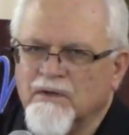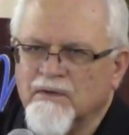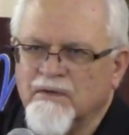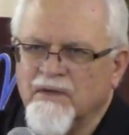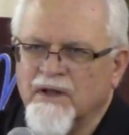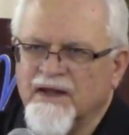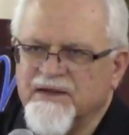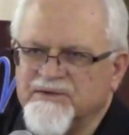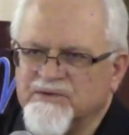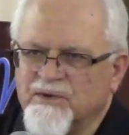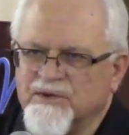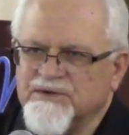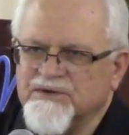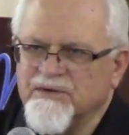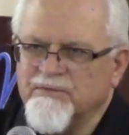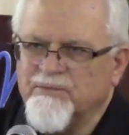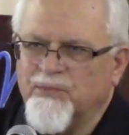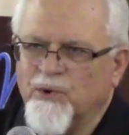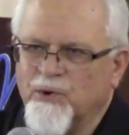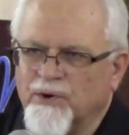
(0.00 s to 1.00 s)
That's what's
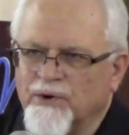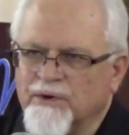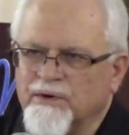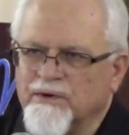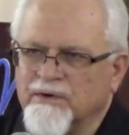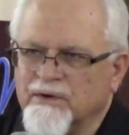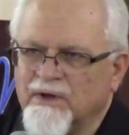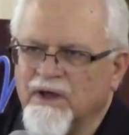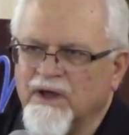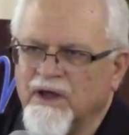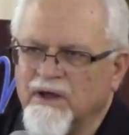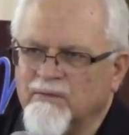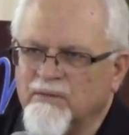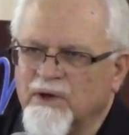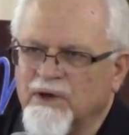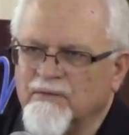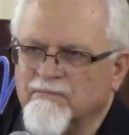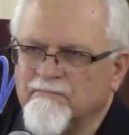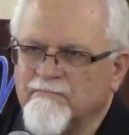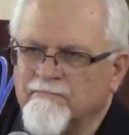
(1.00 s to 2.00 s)
important.
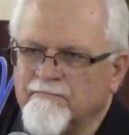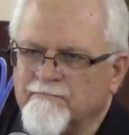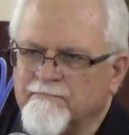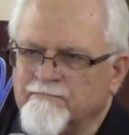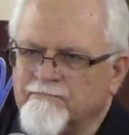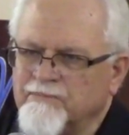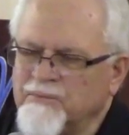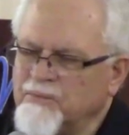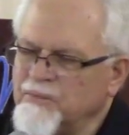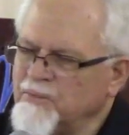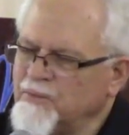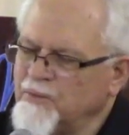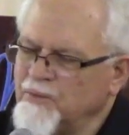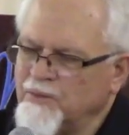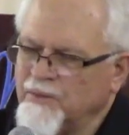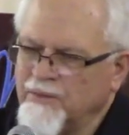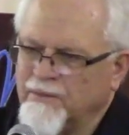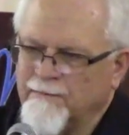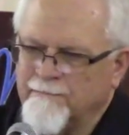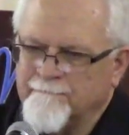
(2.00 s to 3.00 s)
Amen.
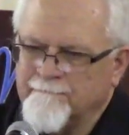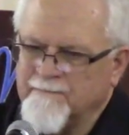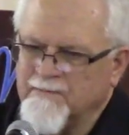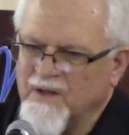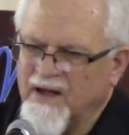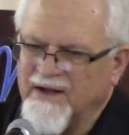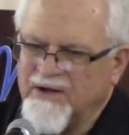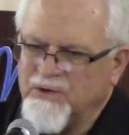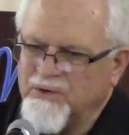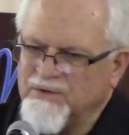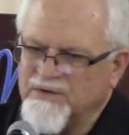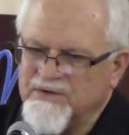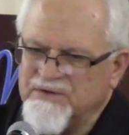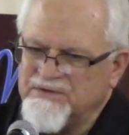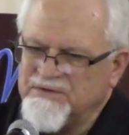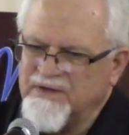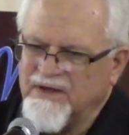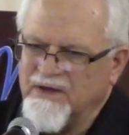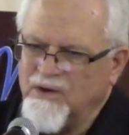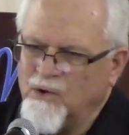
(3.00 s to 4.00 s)
I couldn't
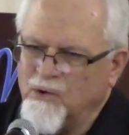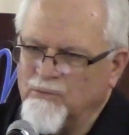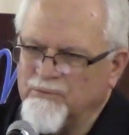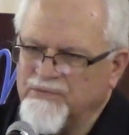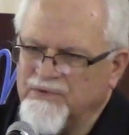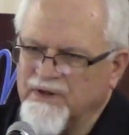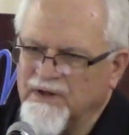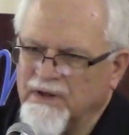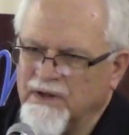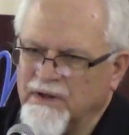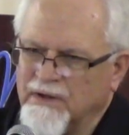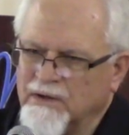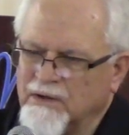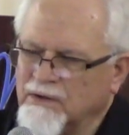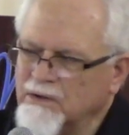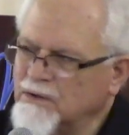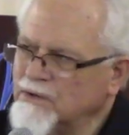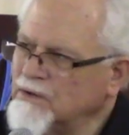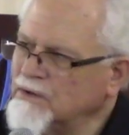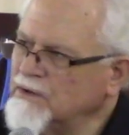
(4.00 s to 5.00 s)
stay home today.
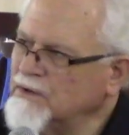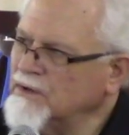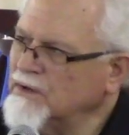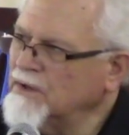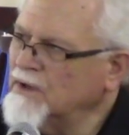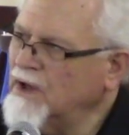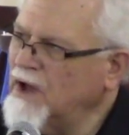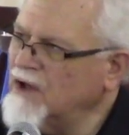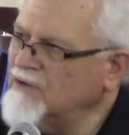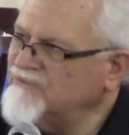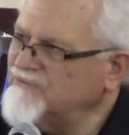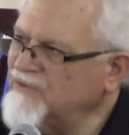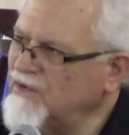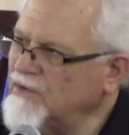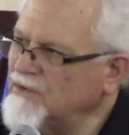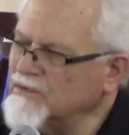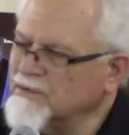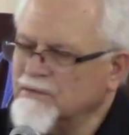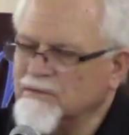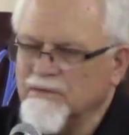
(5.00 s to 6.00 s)
I
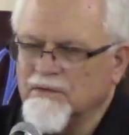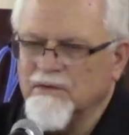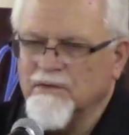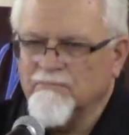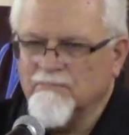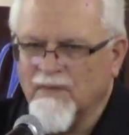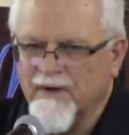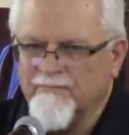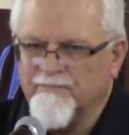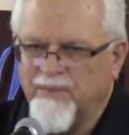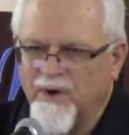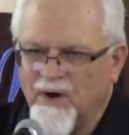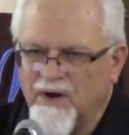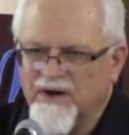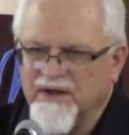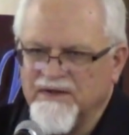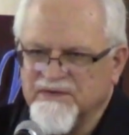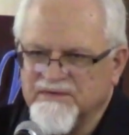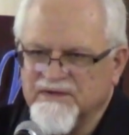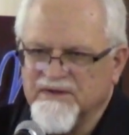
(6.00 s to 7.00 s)
felt my
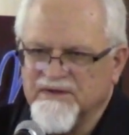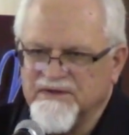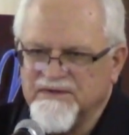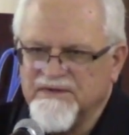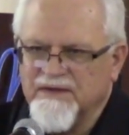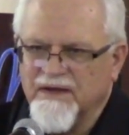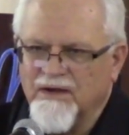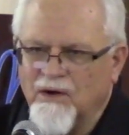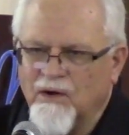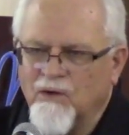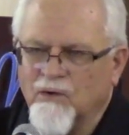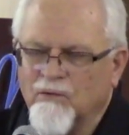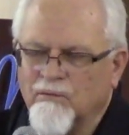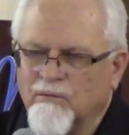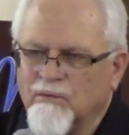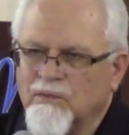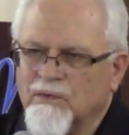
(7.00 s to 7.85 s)
body said, stay home.